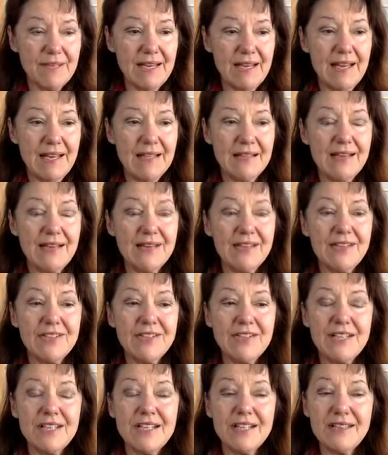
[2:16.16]
and
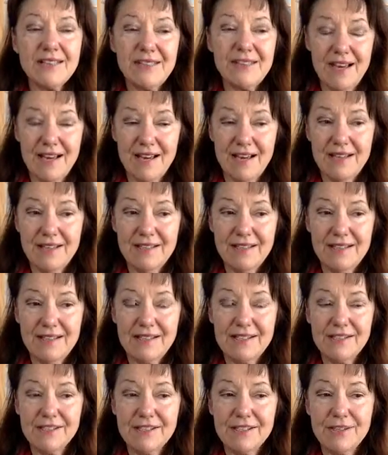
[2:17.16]
underneath that
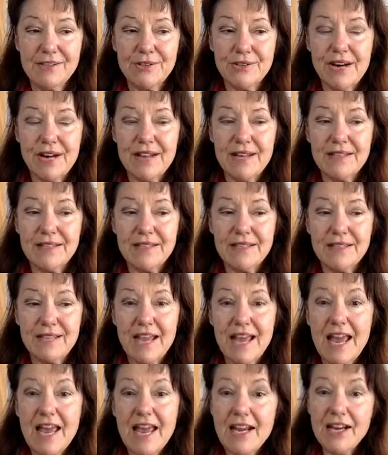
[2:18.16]
is great
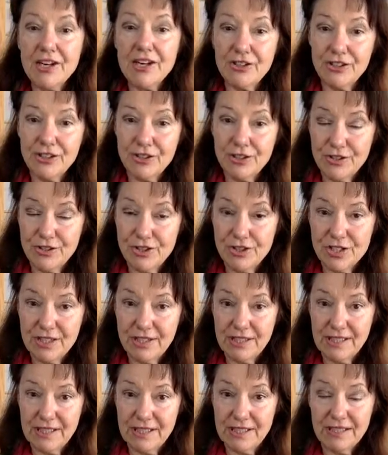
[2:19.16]
anger
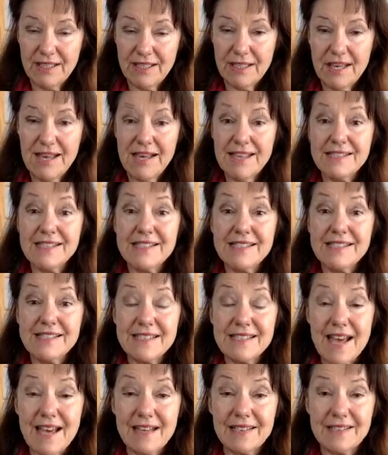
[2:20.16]
usually and
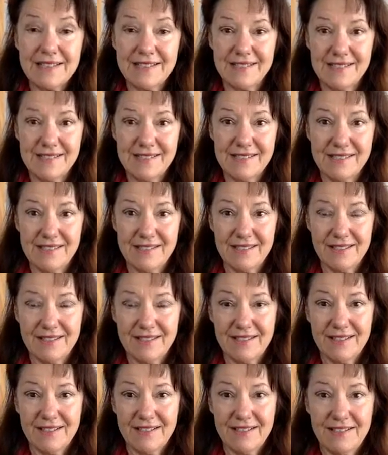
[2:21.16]
sadness.
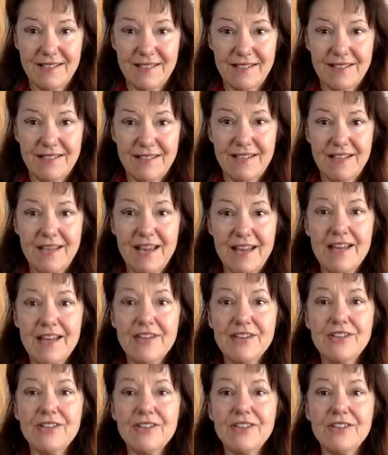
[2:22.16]
The
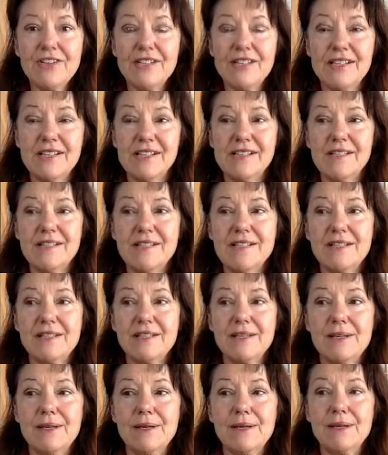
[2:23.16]
anger is
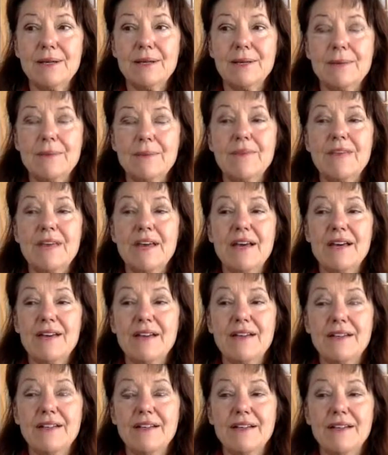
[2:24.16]

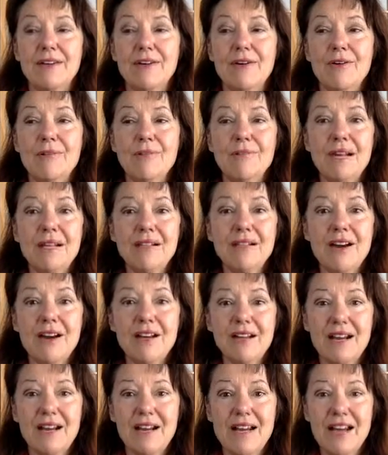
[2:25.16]
that, oh my
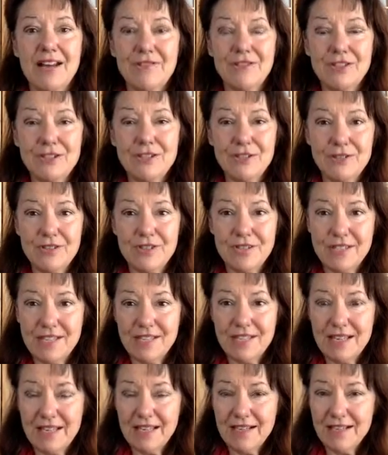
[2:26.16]
God, I have to do this
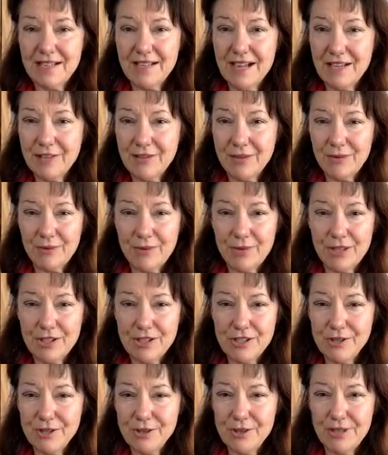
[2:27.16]
again and I don't want
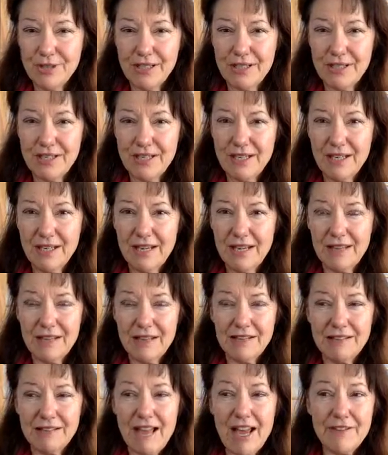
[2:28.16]
to, and
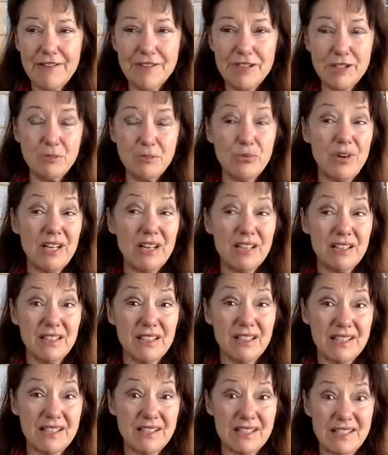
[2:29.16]
life's
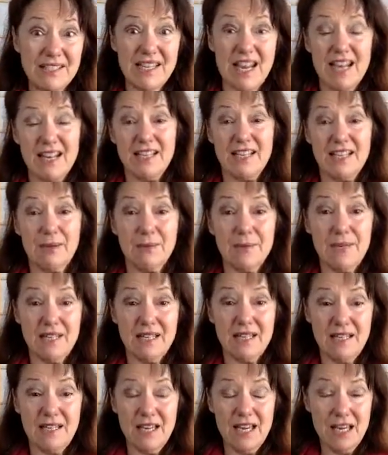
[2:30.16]
will is taking
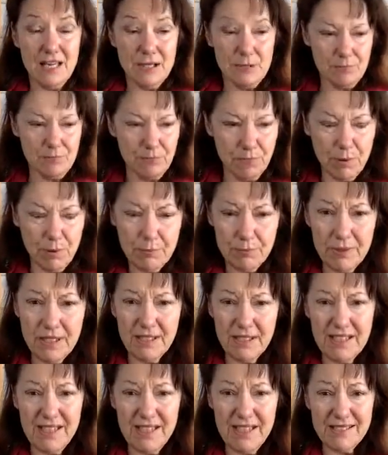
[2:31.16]
me and put me
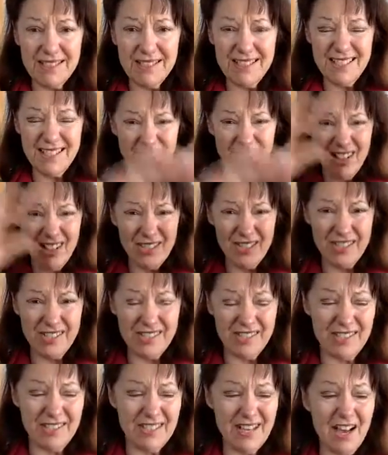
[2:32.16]
against all
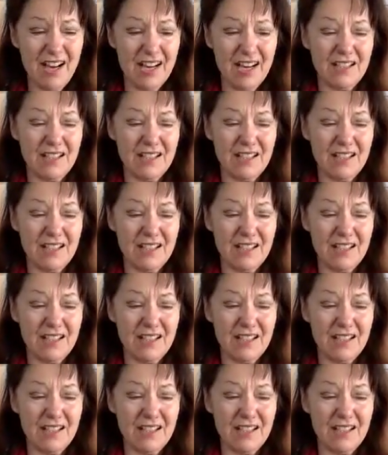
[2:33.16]
this yuck.